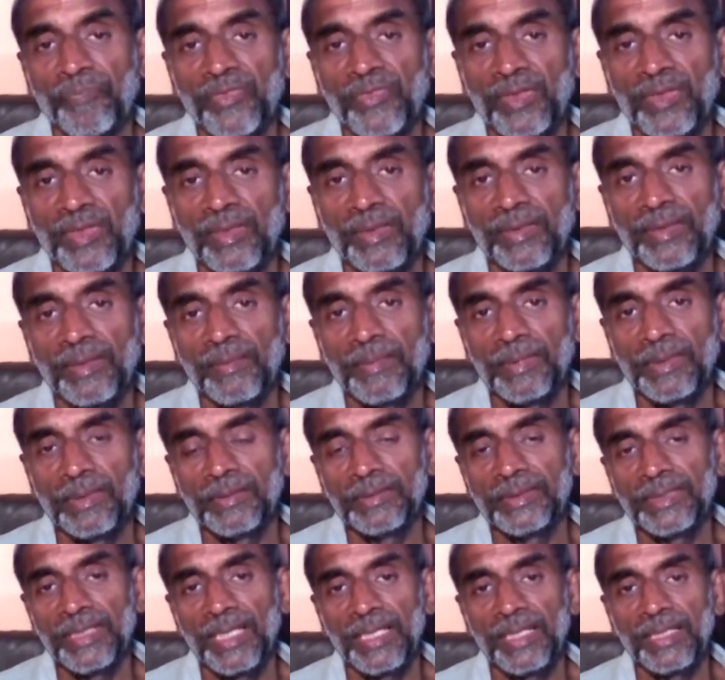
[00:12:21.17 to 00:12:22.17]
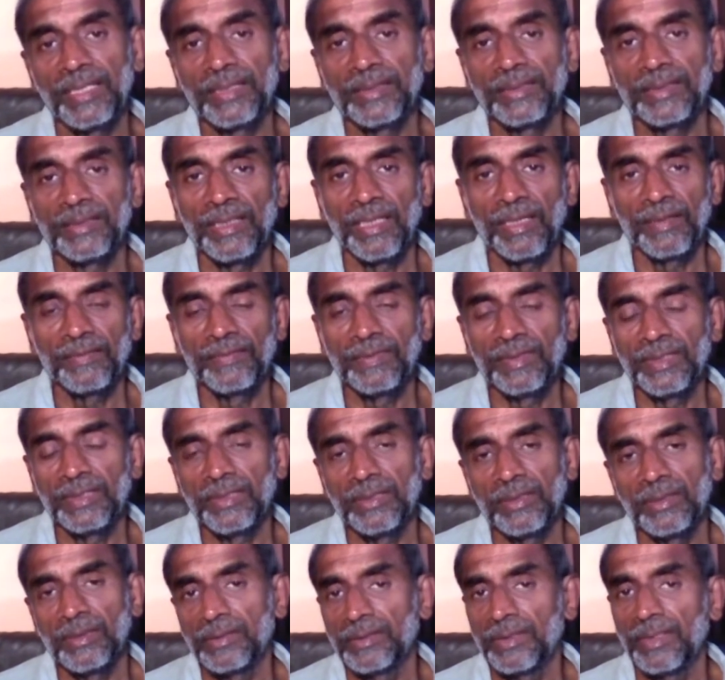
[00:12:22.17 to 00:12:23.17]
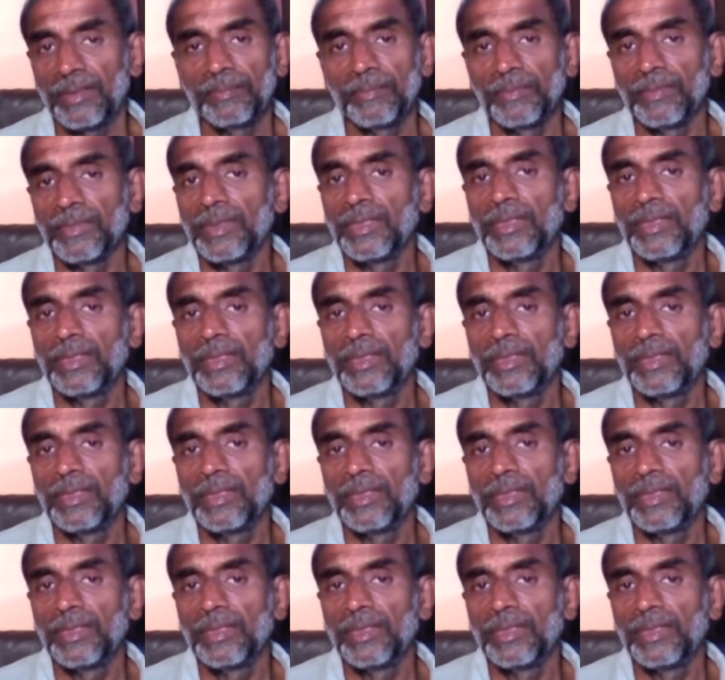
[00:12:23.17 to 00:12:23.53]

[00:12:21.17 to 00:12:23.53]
saying the child doesn't love her or some.